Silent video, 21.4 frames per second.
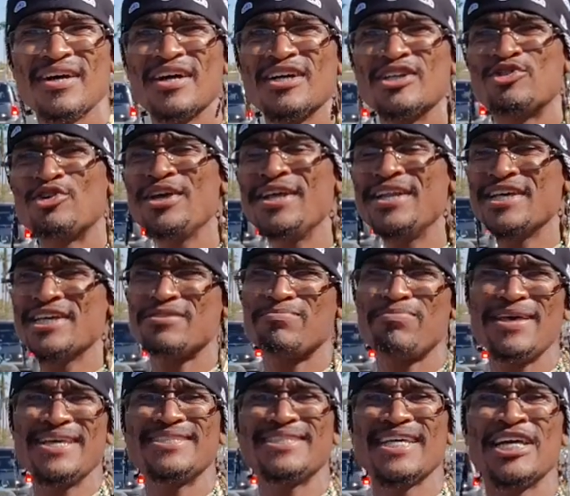uh, treating
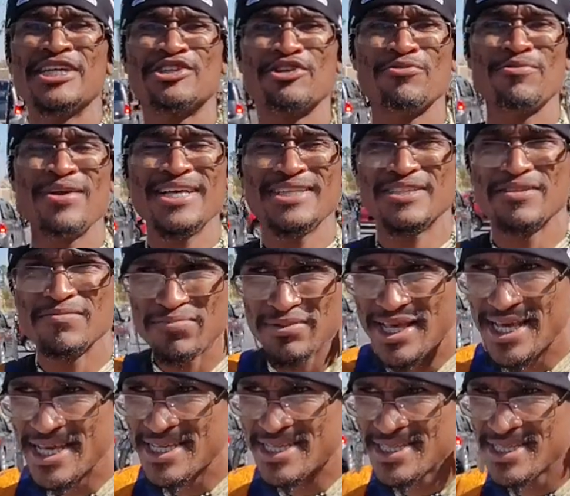this place as your resting
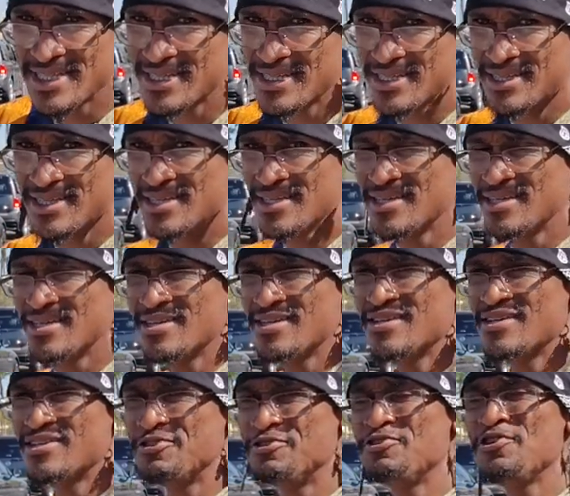place.
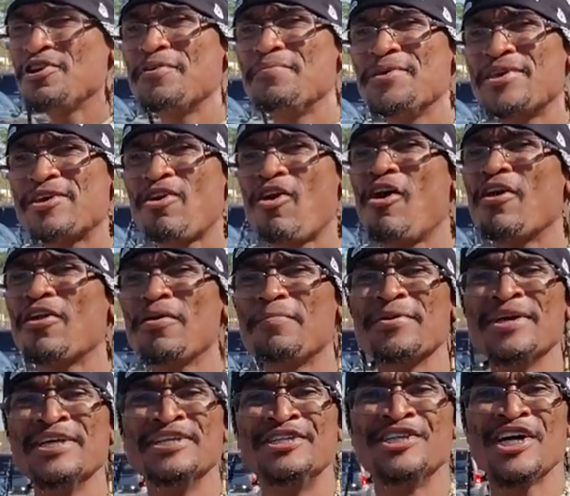You're going to be caught
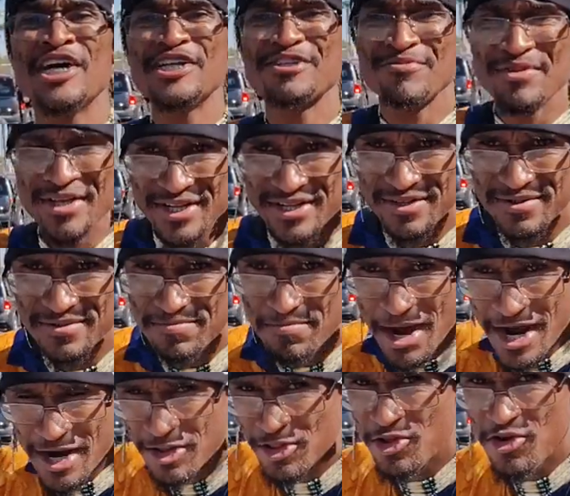up in judgment
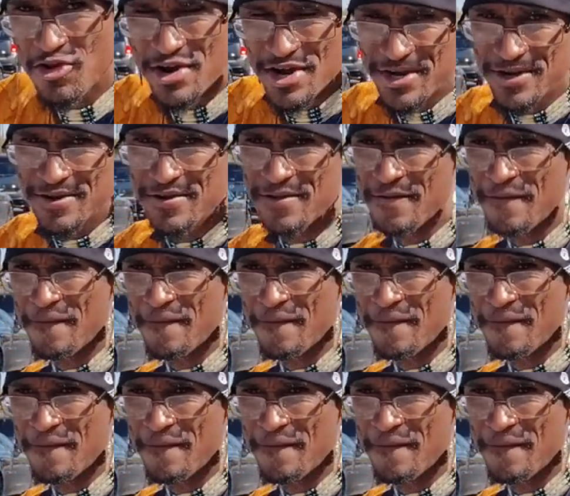by the Lord.